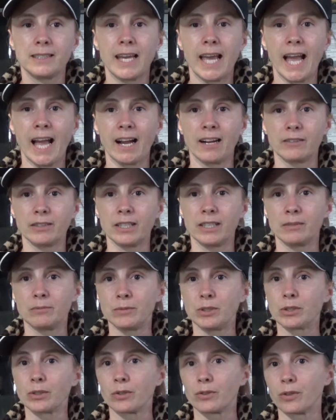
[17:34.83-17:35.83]
have
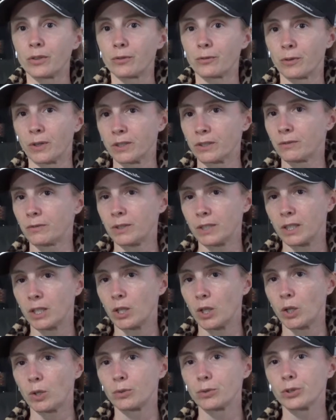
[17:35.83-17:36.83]
him near the front of the
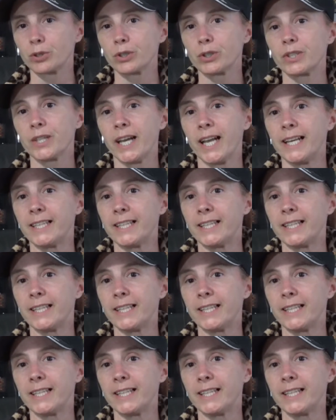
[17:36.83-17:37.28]
enclosure